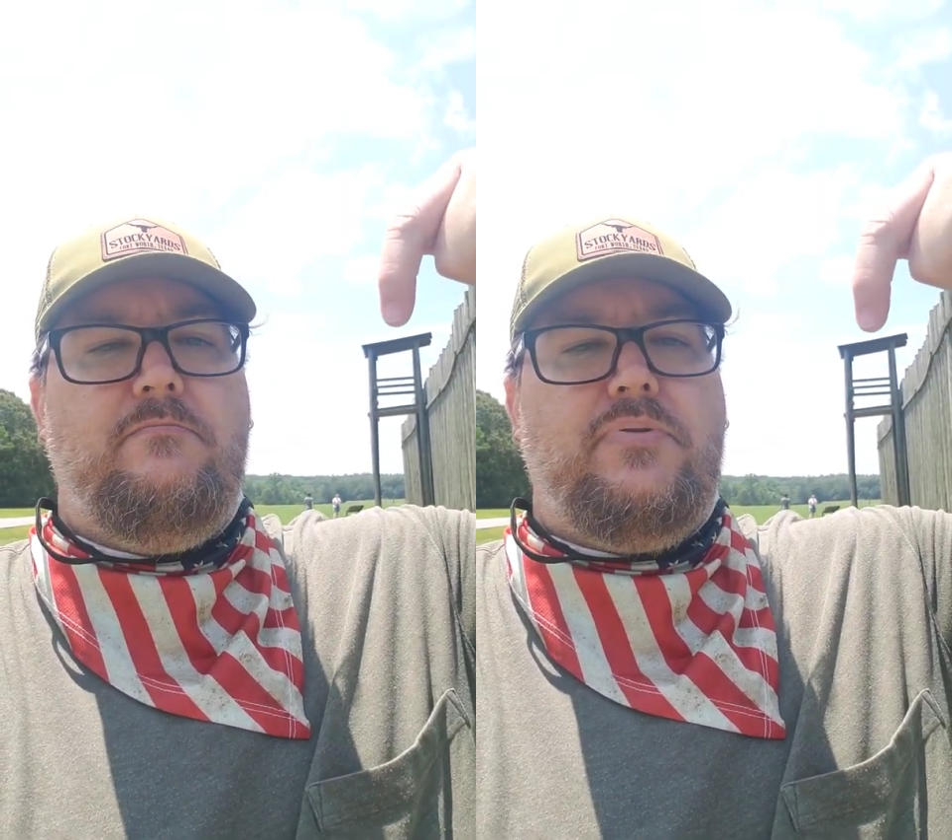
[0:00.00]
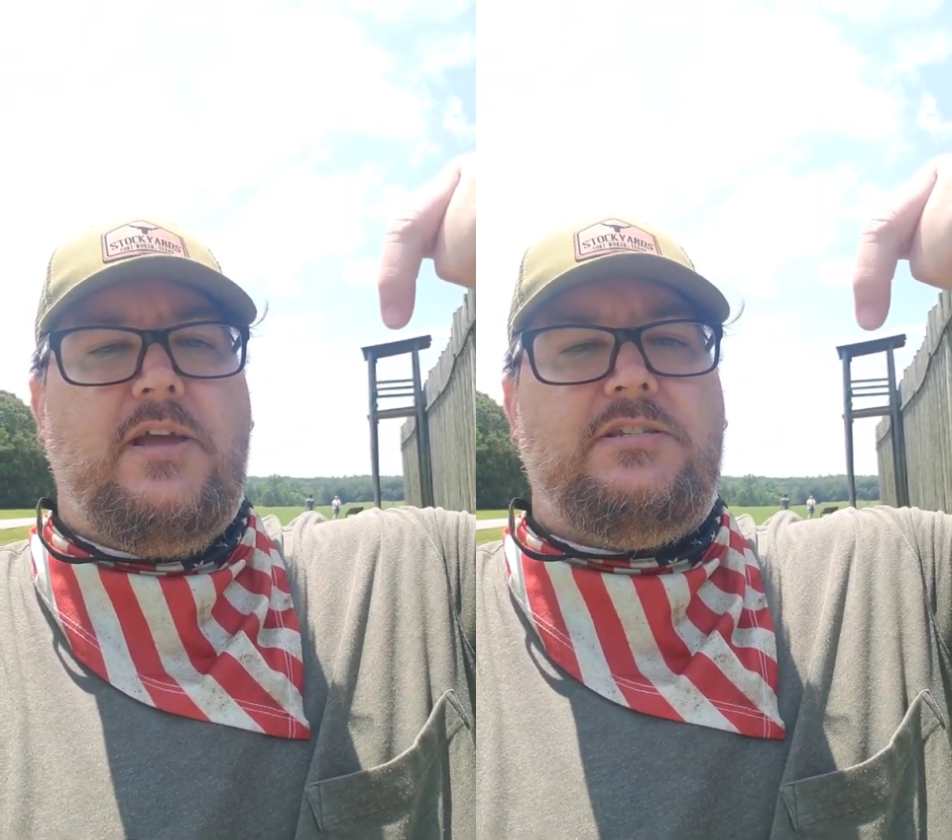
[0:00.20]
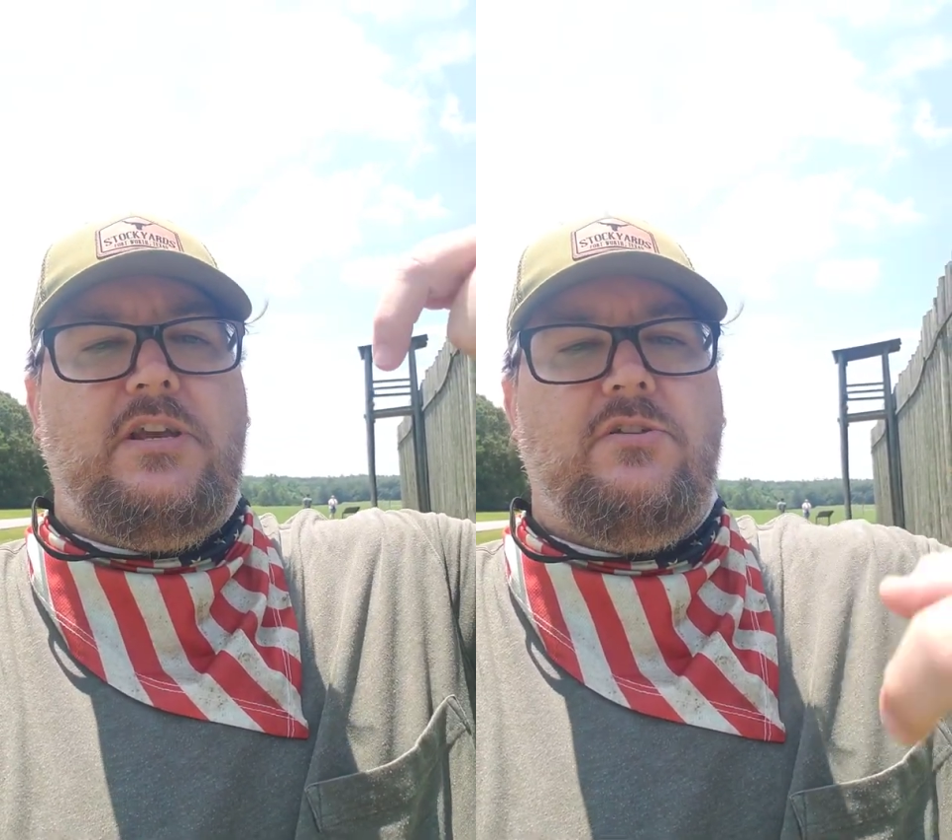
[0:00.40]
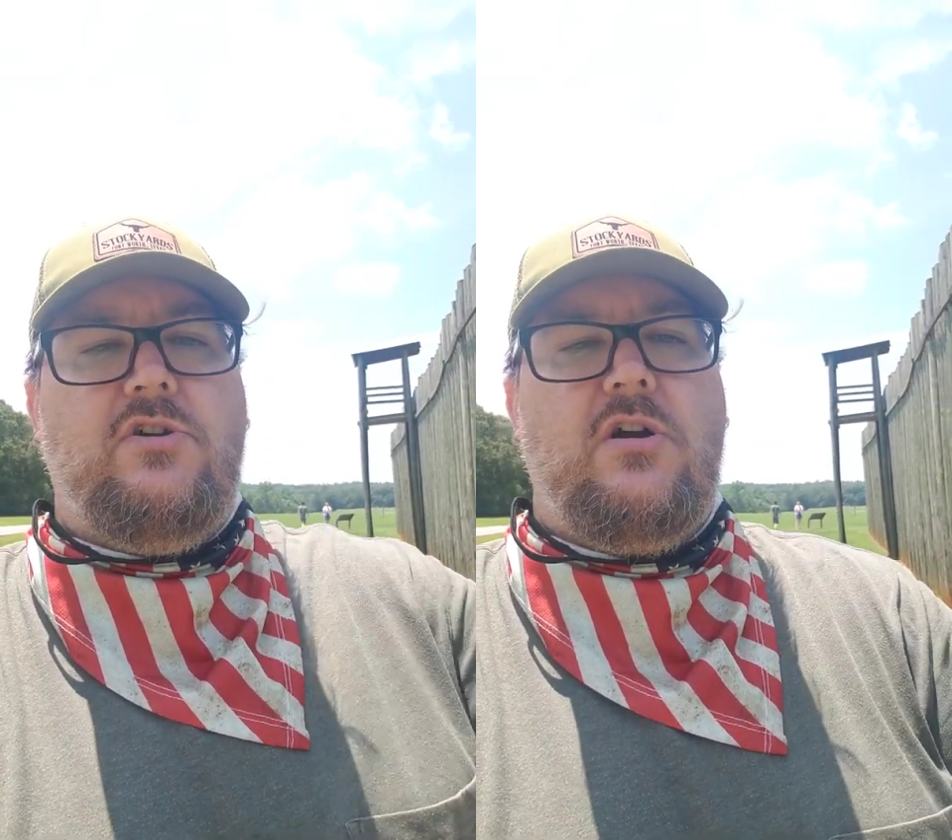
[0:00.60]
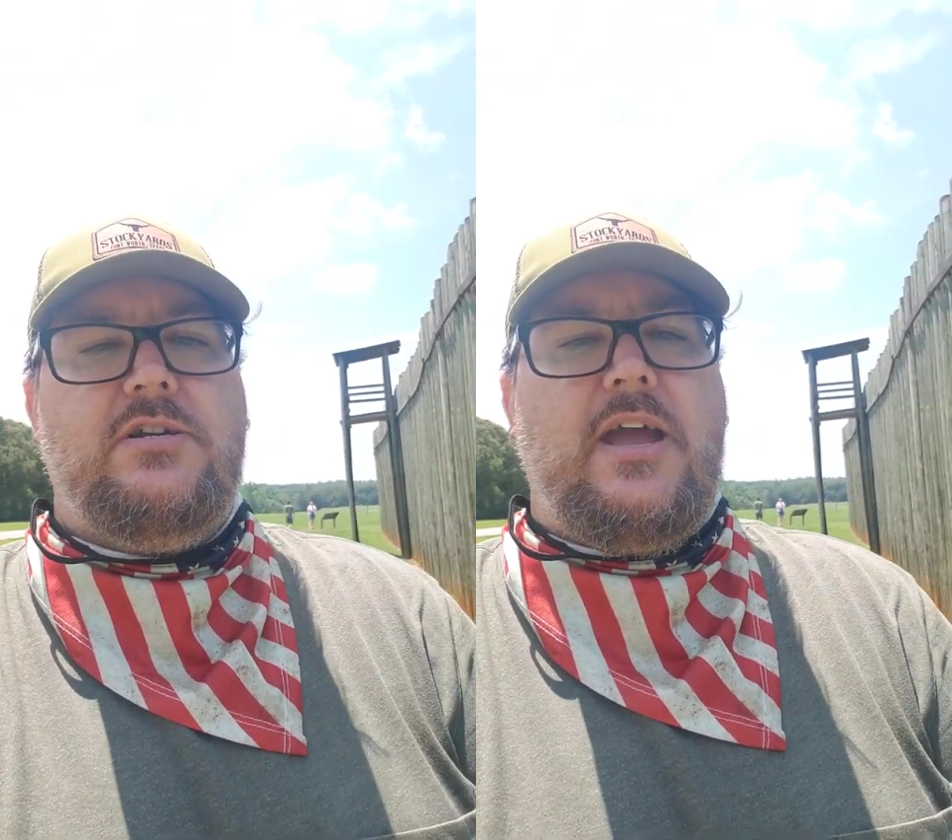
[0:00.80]
place here, the
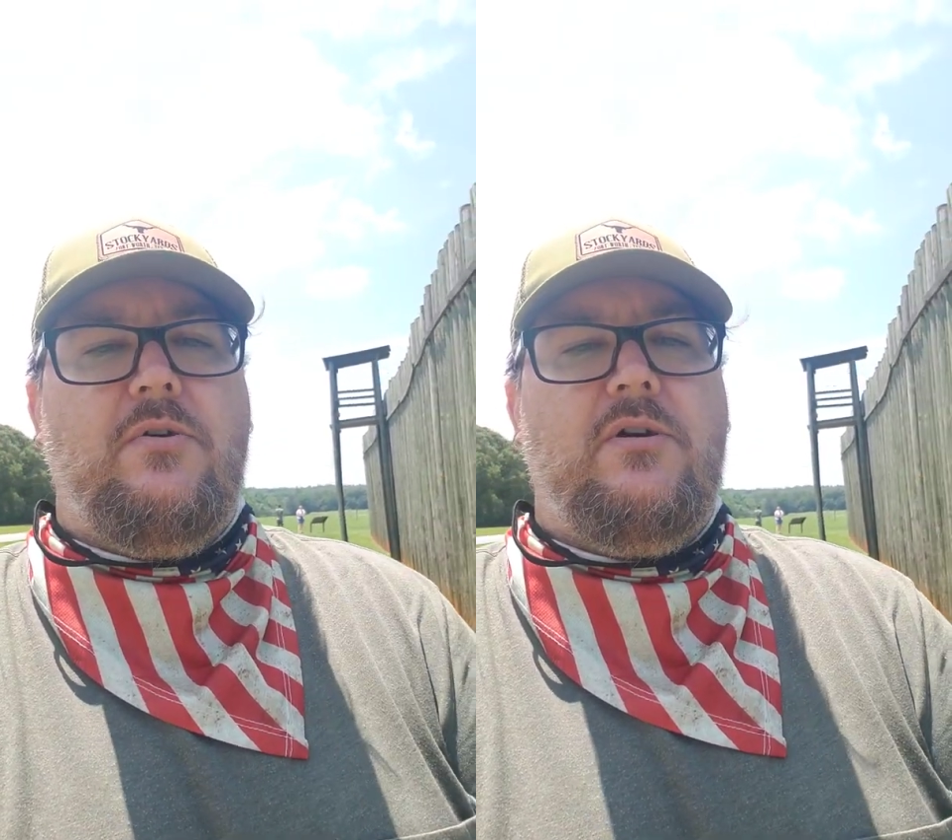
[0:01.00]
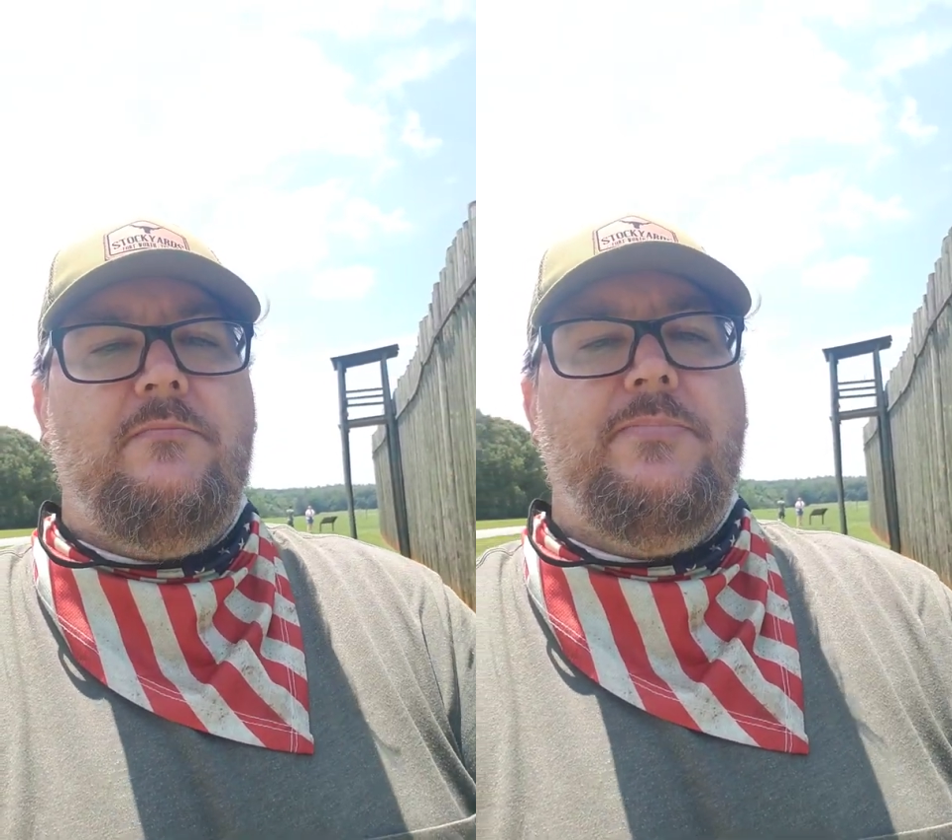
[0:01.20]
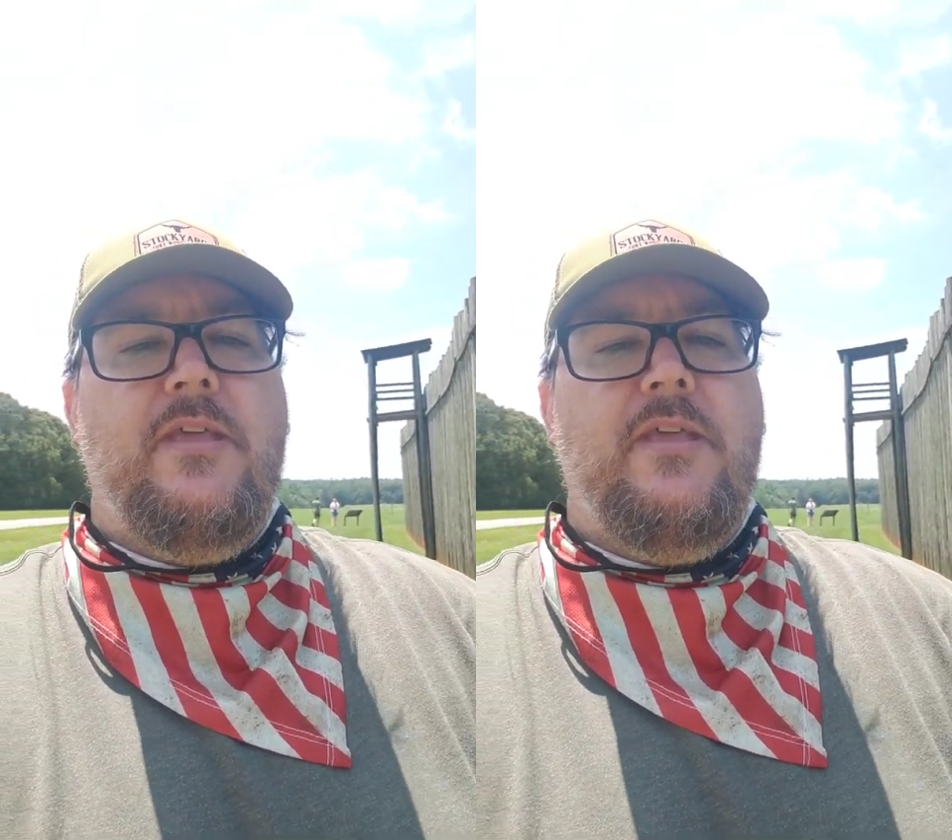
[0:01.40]
guard tower.